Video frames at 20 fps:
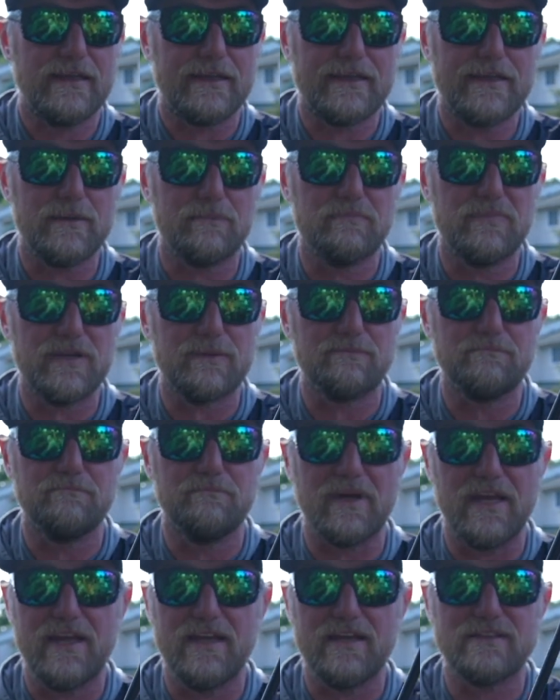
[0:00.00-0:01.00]
Get Bit
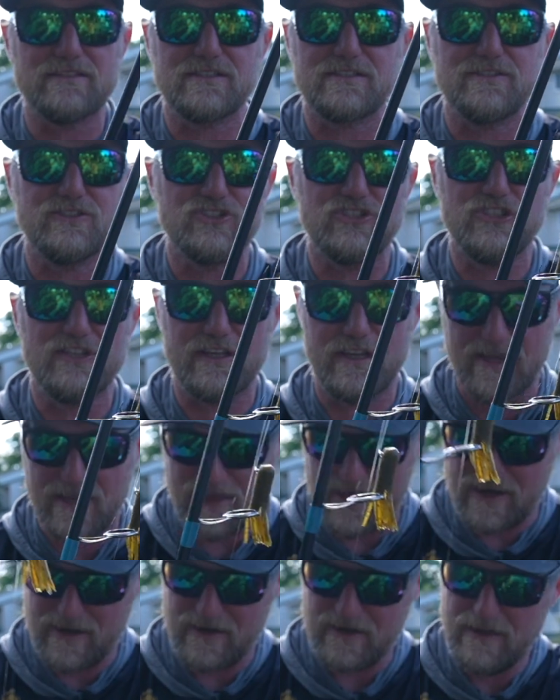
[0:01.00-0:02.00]
Baits jig
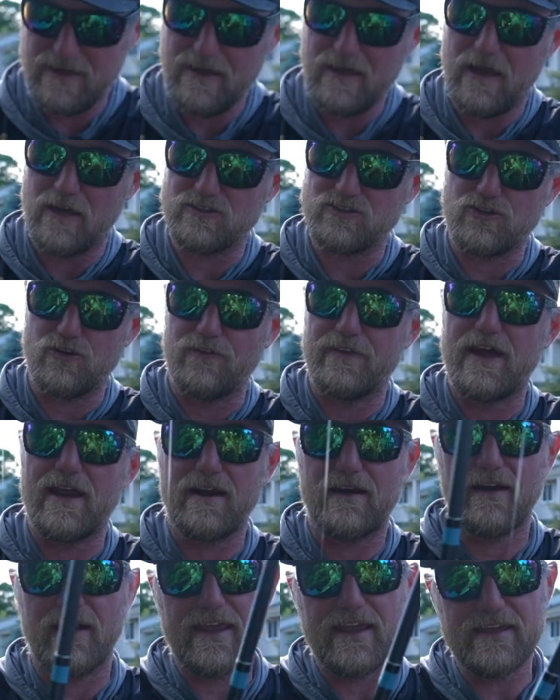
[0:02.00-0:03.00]
head. I was throwing that
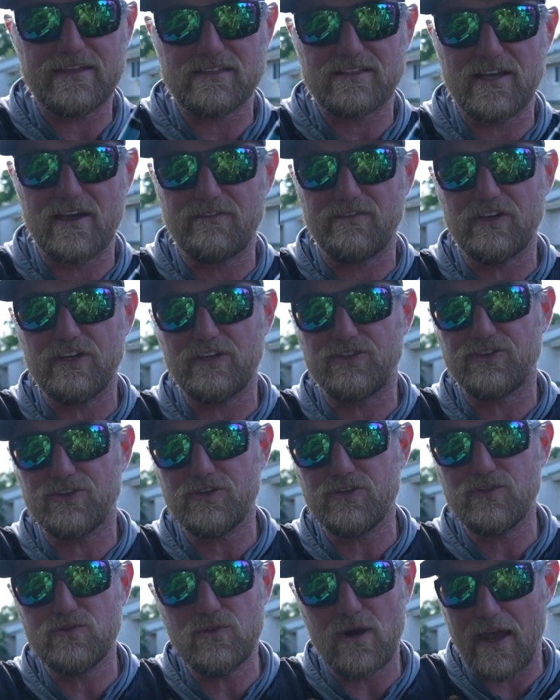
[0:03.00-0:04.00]
on an
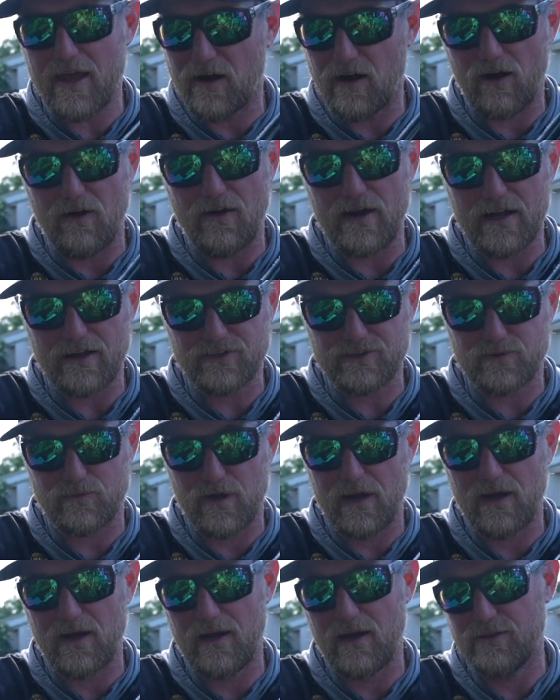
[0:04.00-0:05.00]
872 NRX
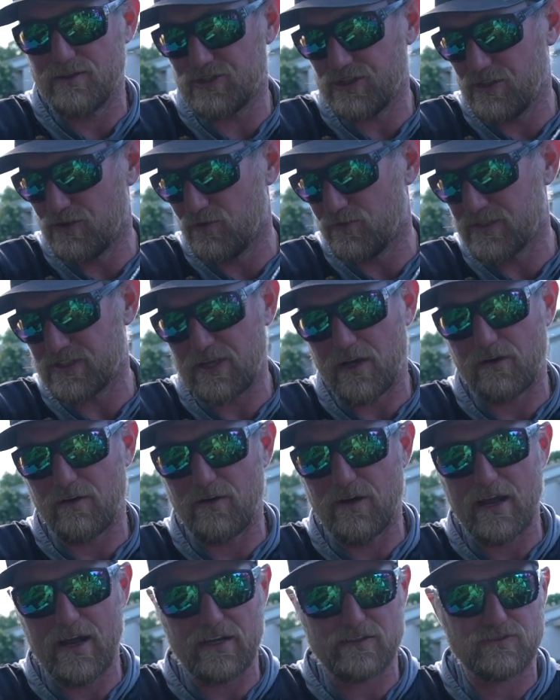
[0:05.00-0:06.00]
rod, G Loomis
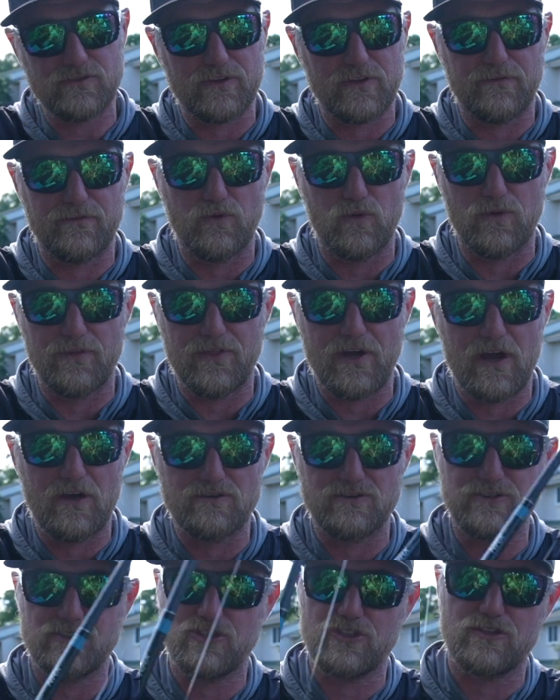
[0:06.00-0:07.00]
NRX with the
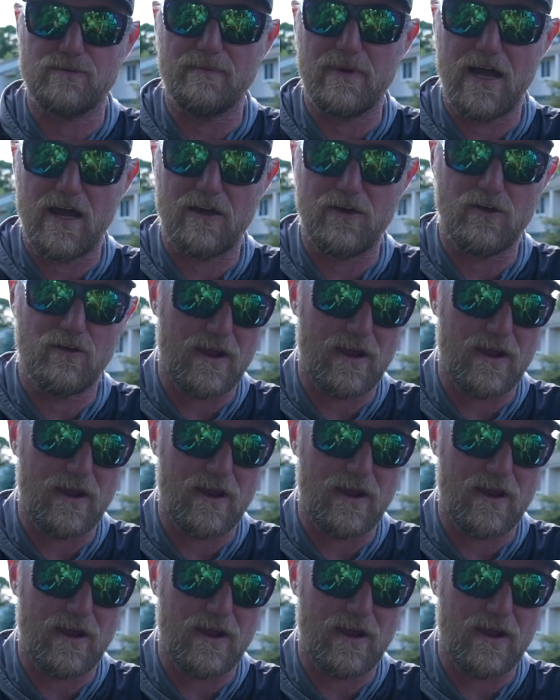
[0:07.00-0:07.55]
4000 Shimano